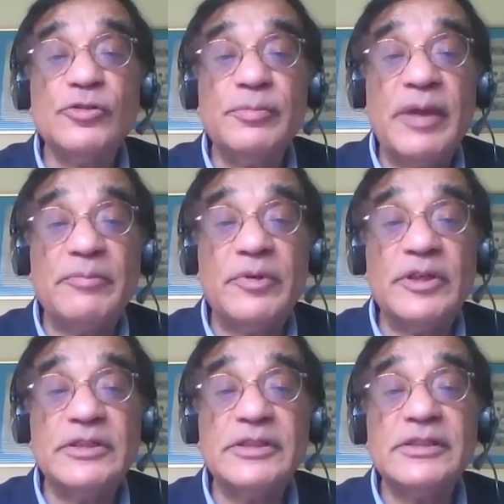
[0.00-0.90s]

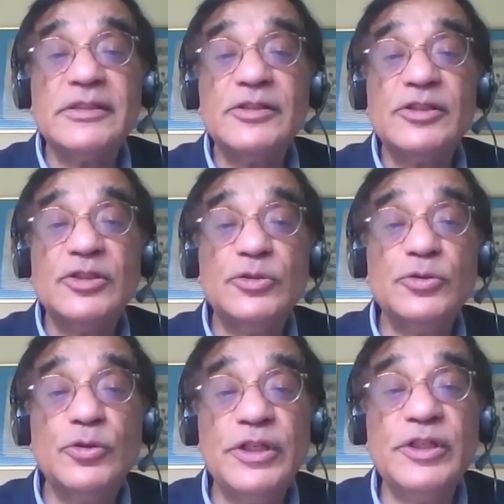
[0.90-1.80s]
remembrance
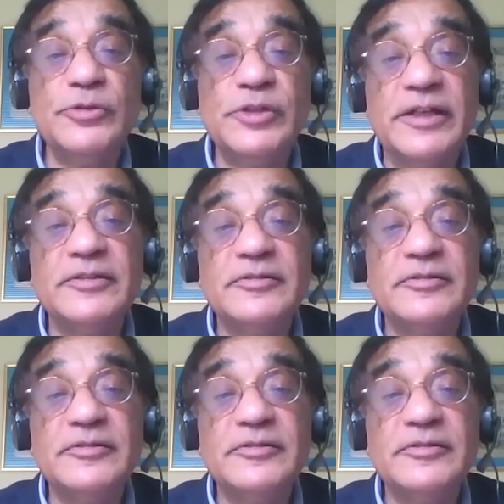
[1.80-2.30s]
to union.